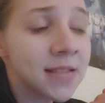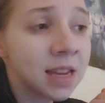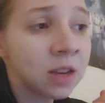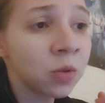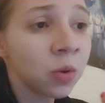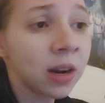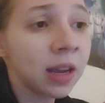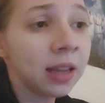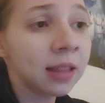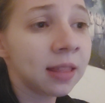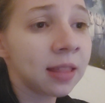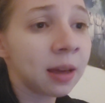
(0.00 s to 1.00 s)

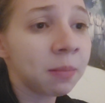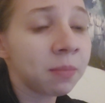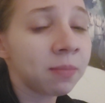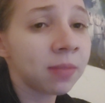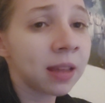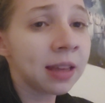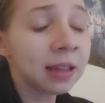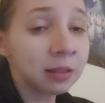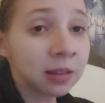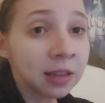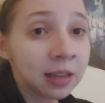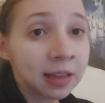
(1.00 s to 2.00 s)
Ignoring them,
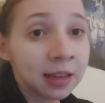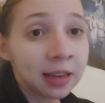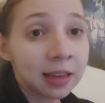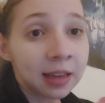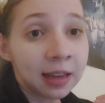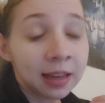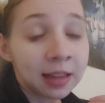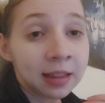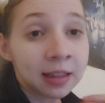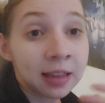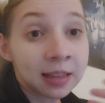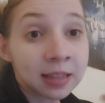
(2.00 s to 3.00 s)

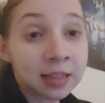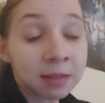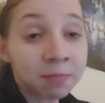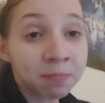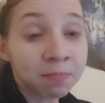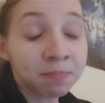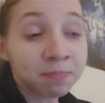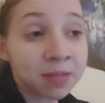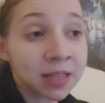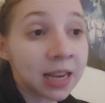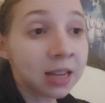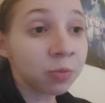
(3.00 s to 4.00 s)
it's a
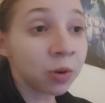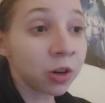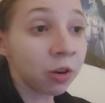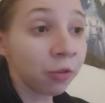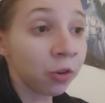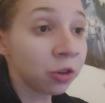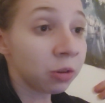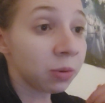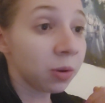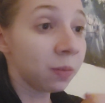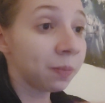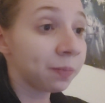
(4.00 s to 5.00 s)
state where you're
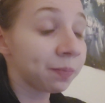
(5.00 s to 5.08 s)
vulnerable.